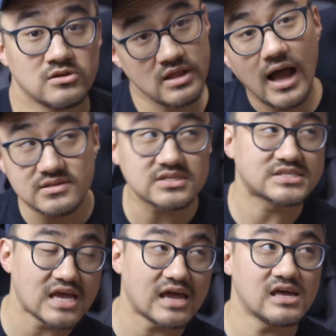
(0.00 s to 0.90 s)
Not to
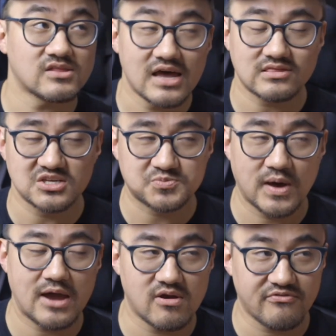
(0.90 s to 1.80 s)
say that this
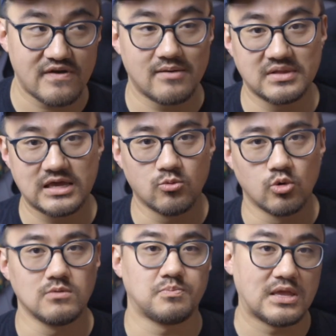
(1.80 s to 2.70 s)
pirate family
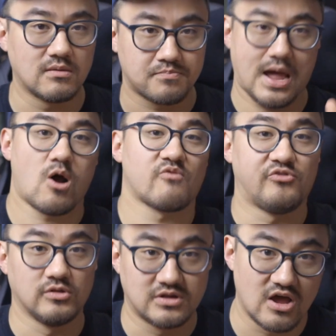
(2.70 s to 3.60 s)
wouldn't be
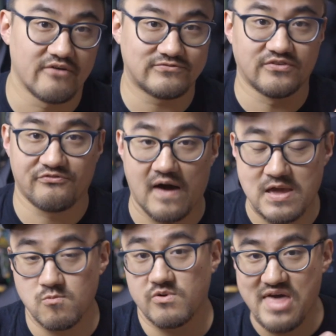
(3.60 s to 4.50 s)
powerful enough to
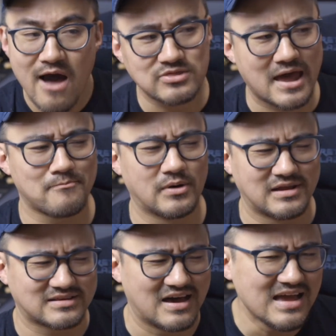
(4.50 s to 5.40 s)
fight without that, but
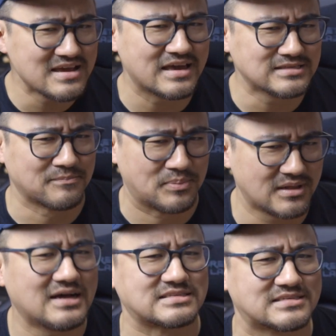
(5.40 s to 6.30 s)
it kinda is a
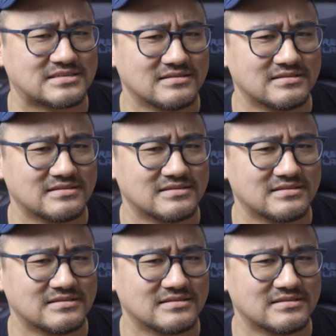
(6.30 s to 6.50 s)
plus.